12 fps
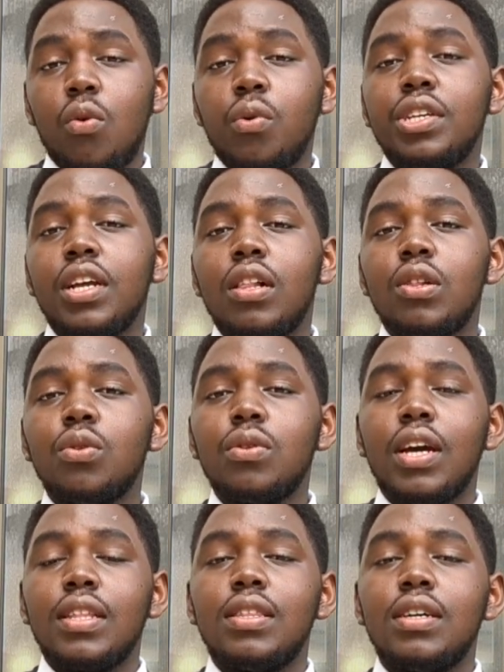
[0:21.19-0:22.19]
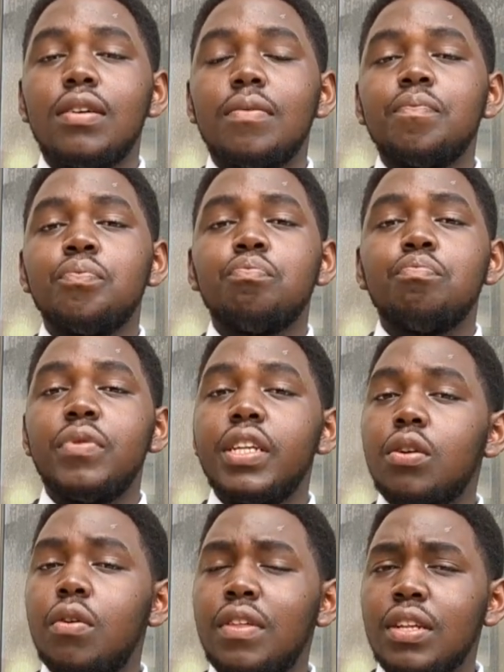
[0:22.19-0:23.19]
We shall look at the
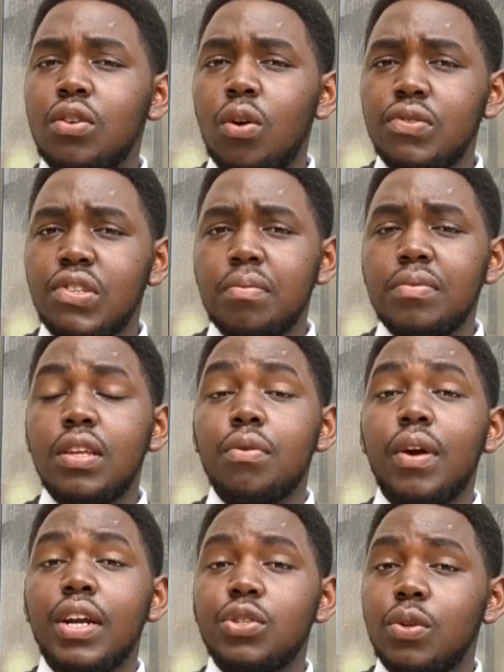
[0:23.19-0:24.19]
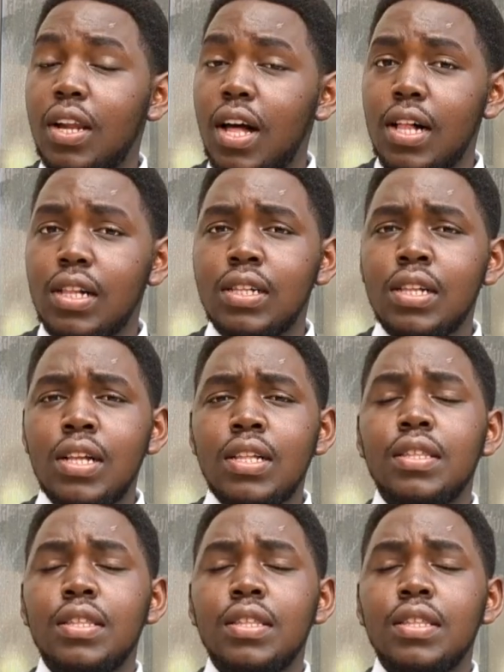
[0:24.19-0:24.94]
meaning of that concept, the rationale,